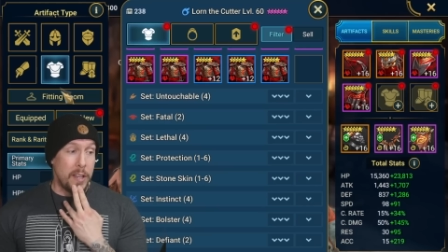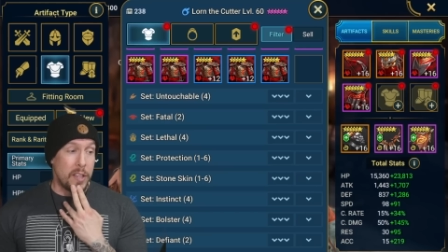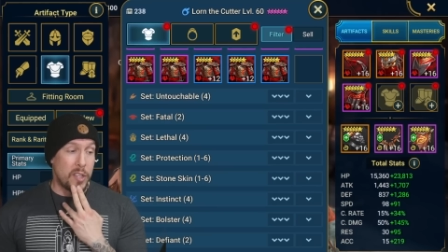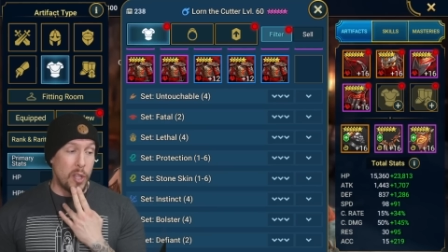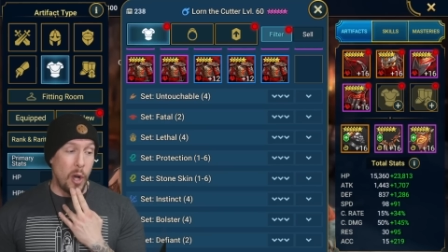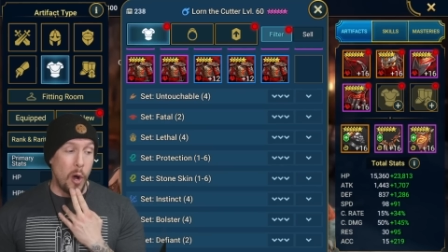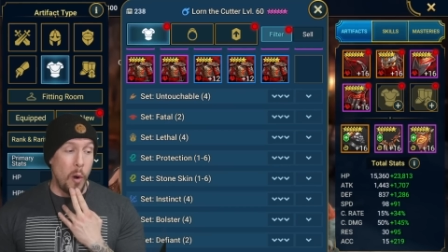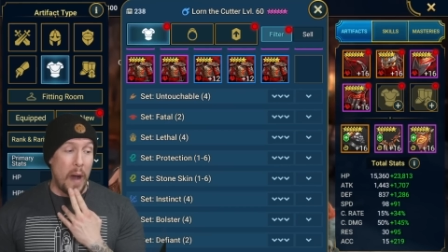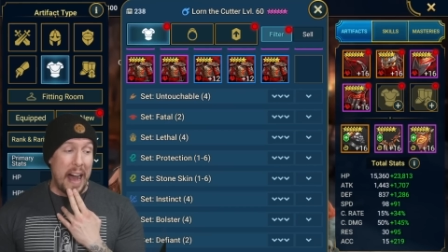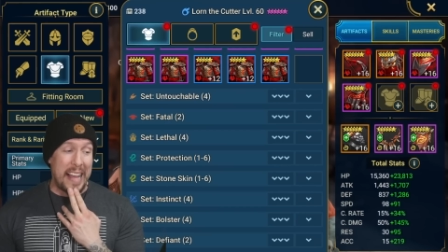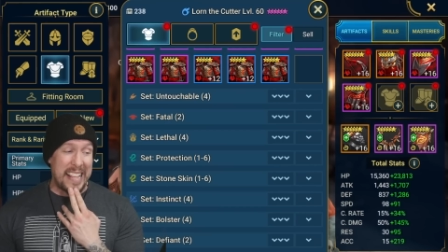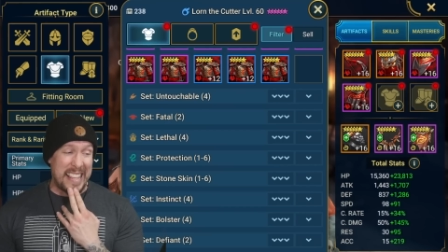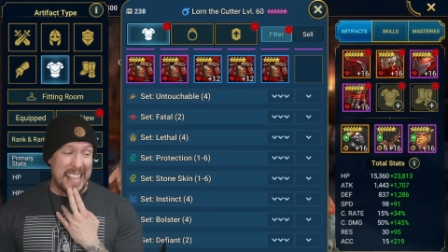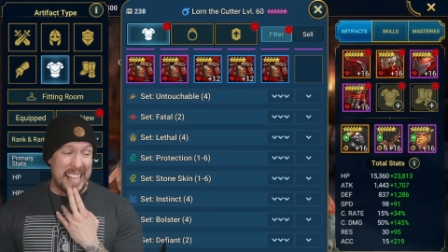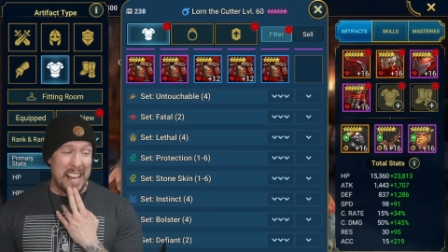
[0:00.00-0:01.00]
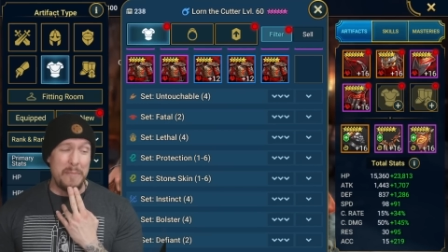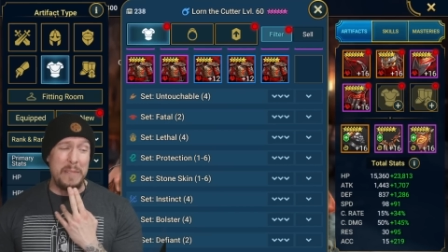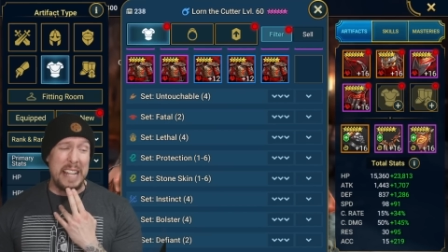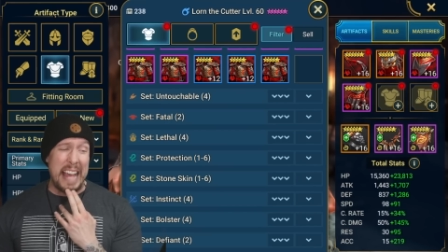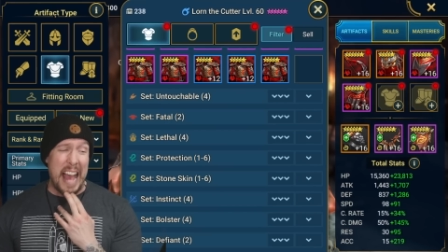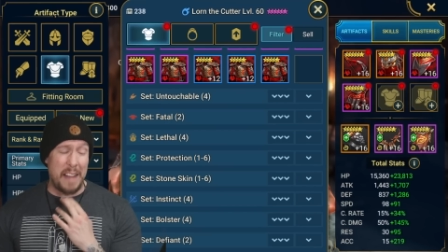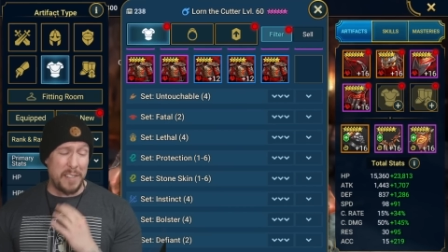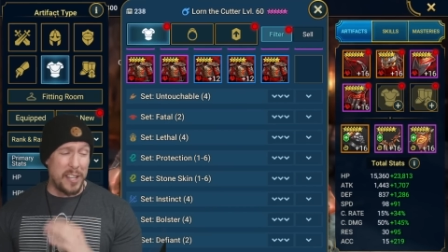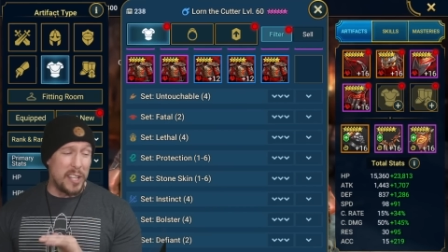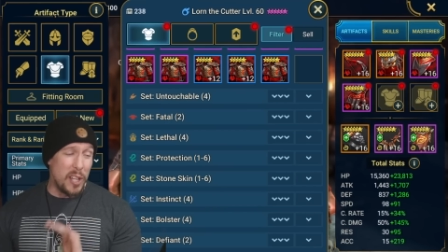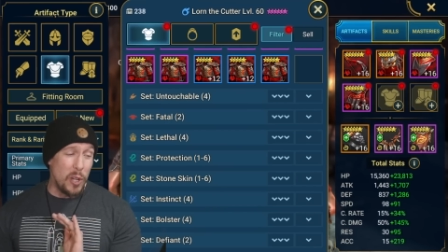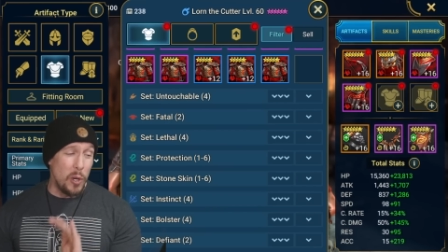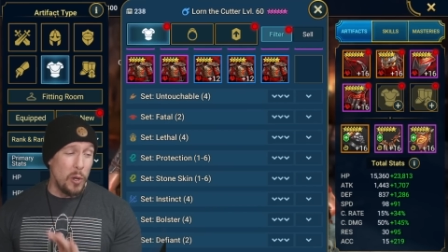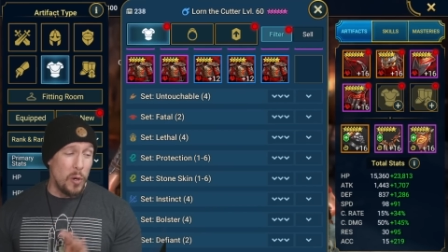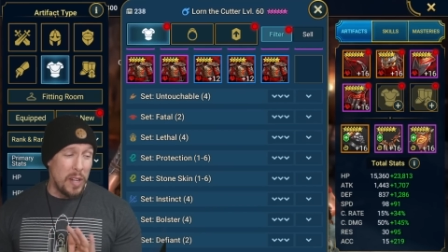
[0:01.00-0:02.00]
So I think I'm going to have to
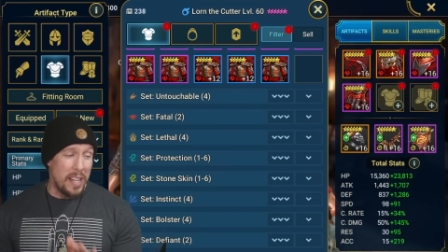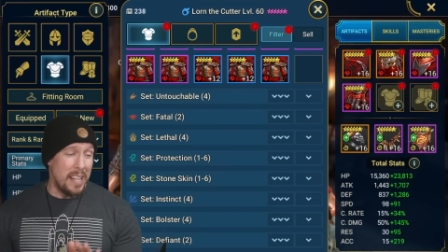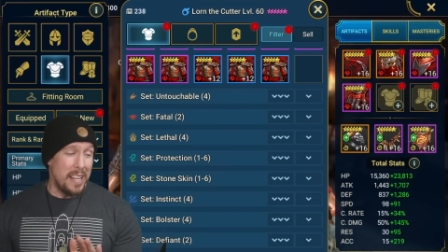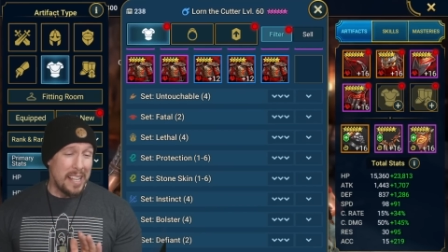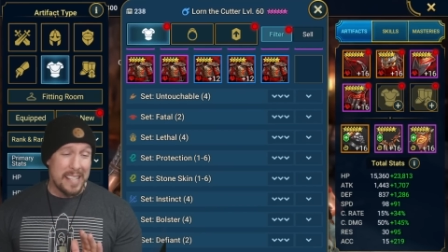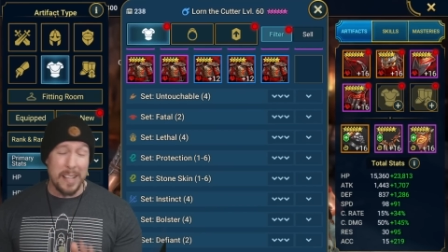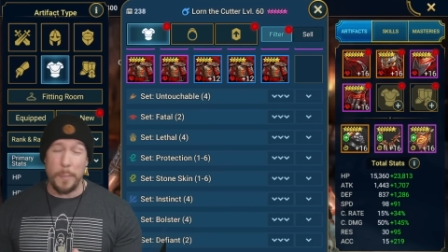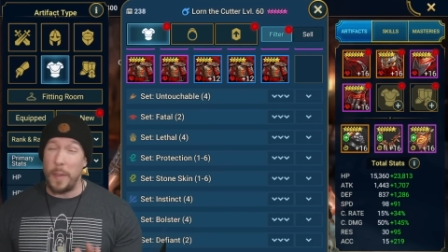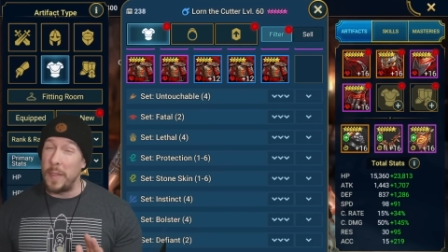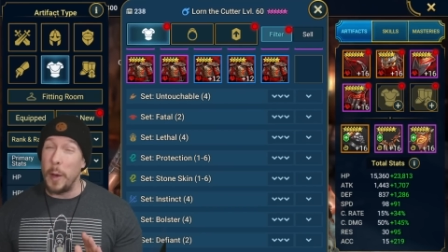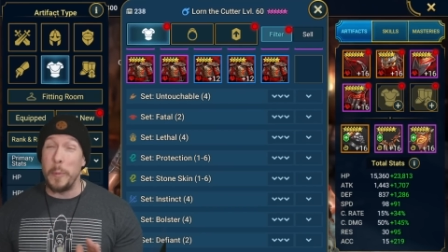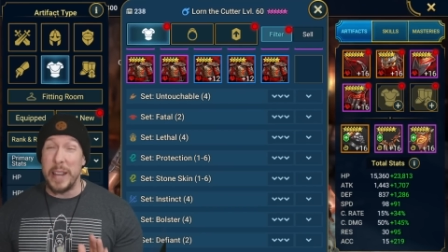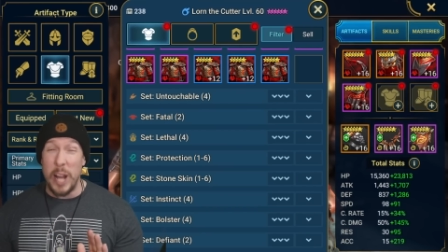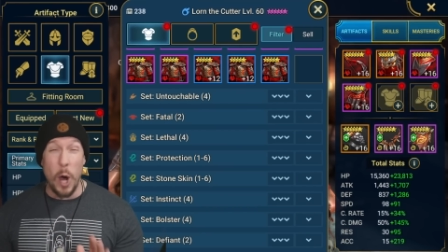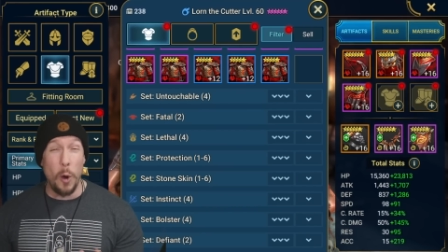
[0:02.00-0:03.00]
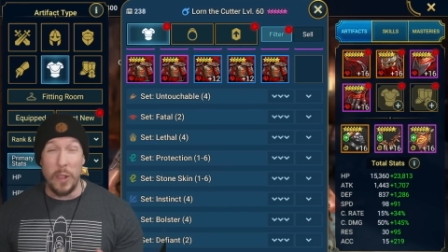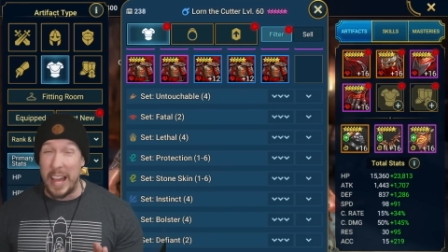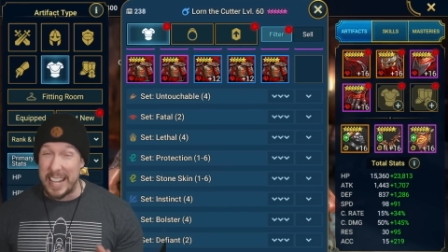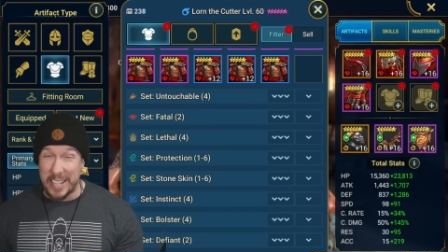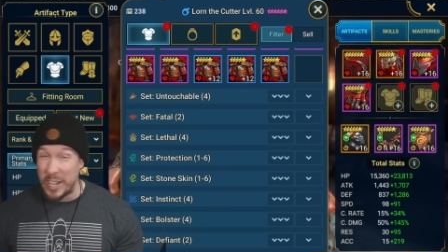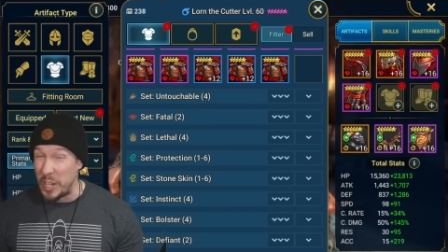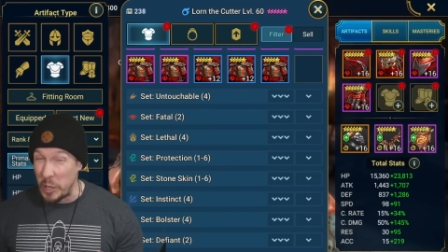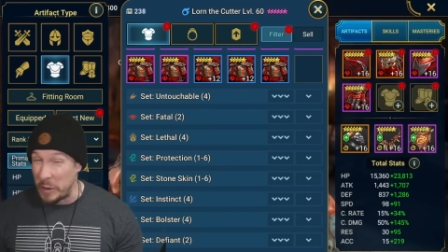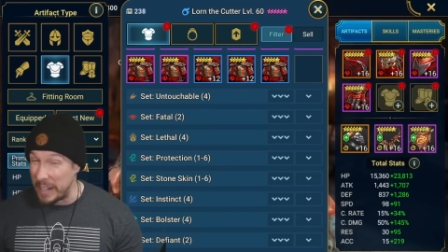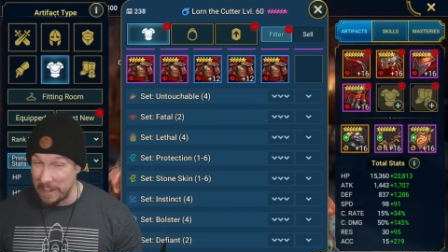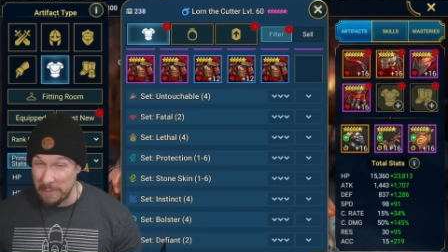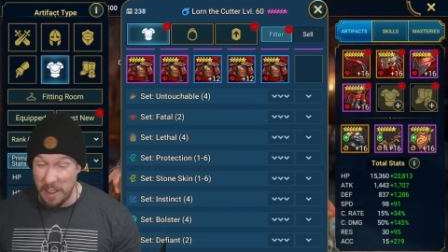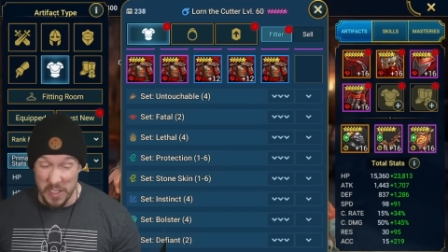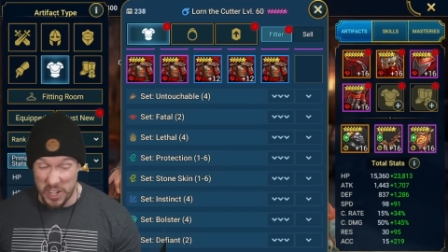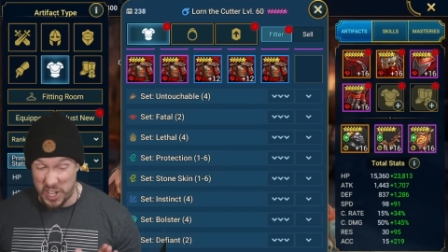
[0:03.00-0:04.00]
do something that we don't like to do
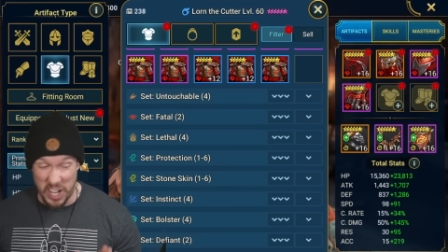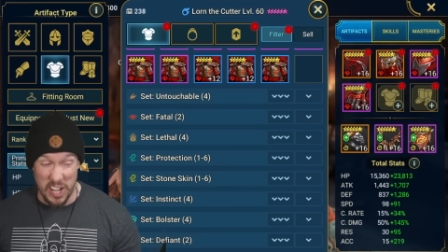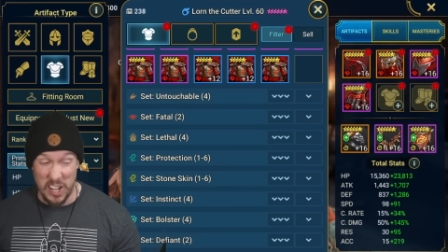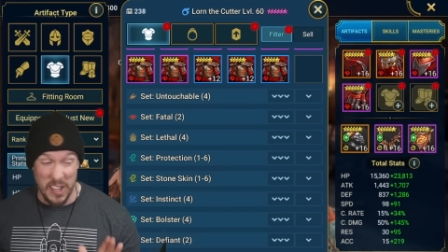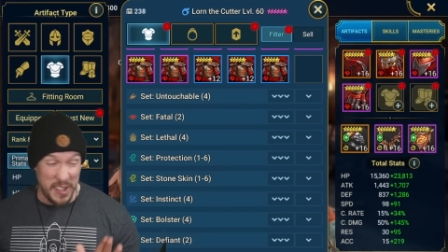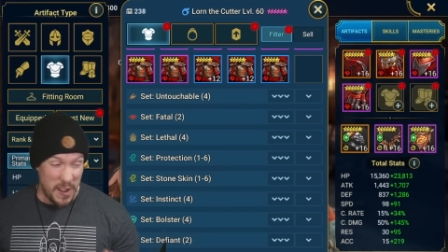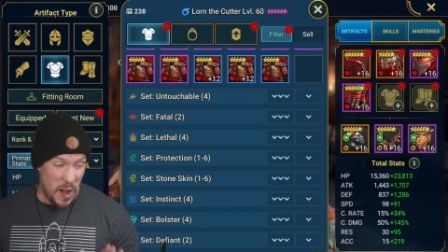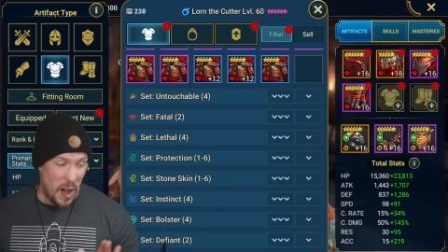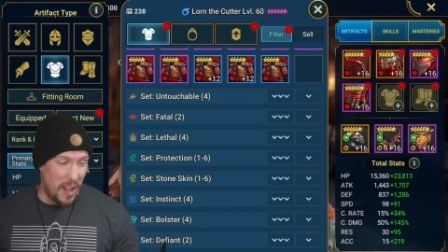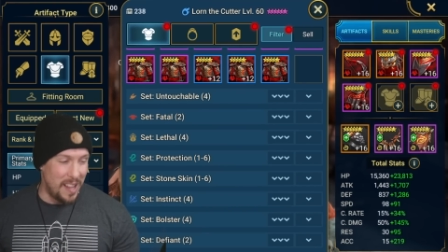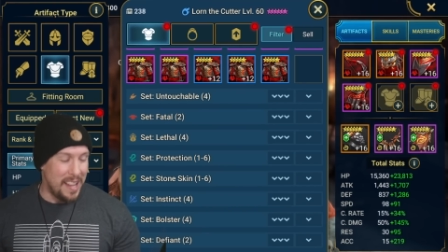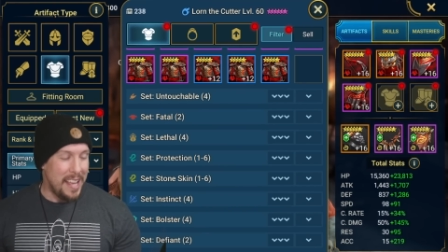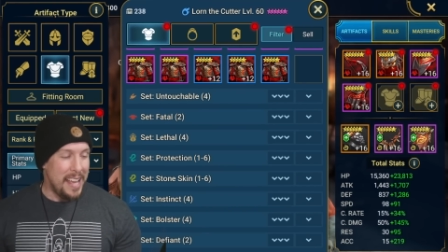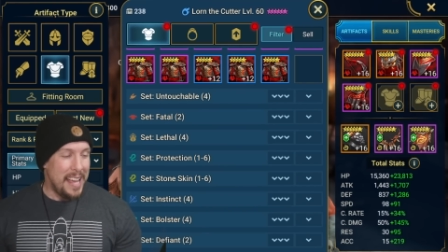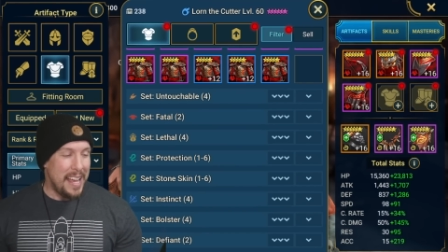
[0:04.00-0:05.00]
here on the channel at all.